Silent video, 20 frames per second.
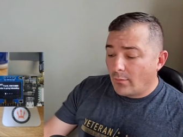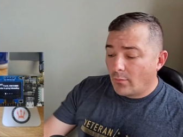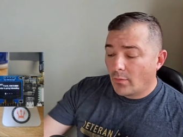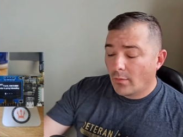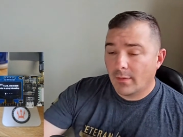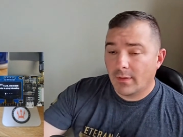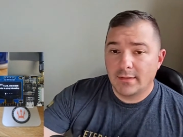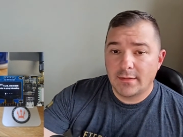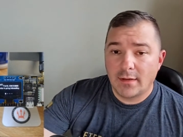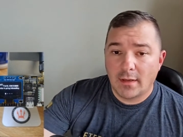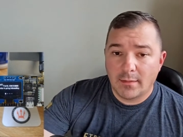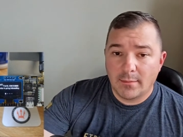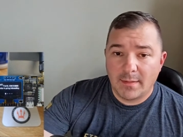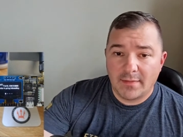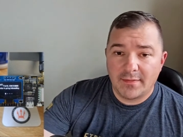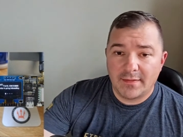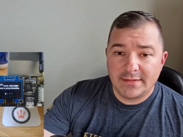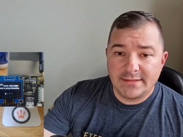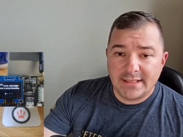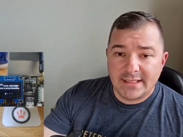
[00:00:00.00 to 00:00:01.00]
where we're going to talk
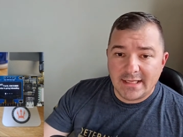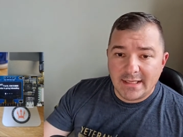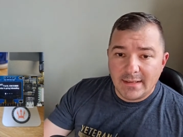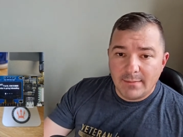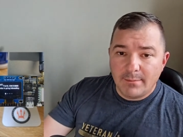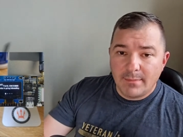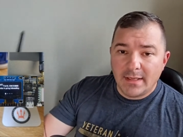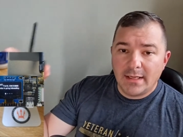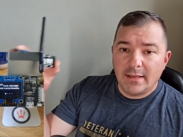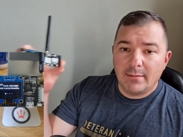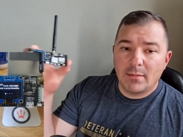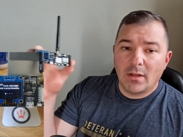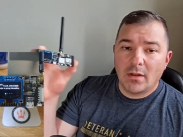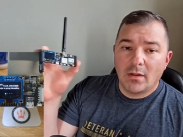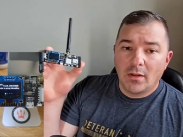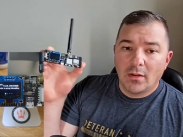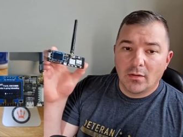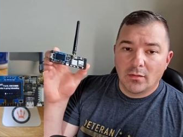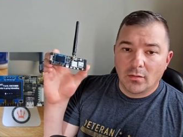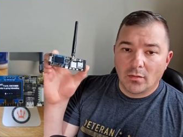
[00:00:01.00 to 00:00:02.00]
about the T-Beam
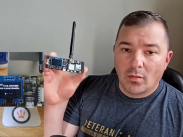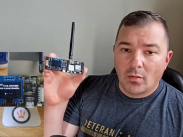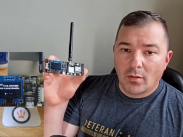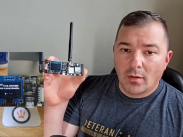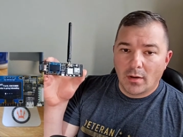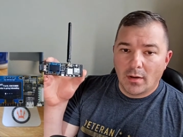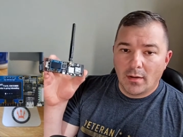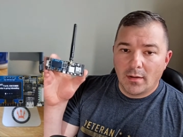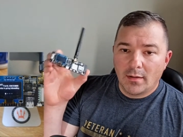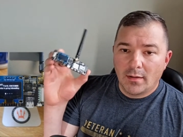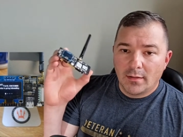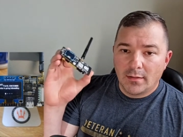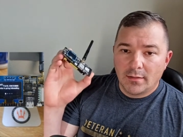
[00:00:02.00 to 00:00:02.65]
LoRa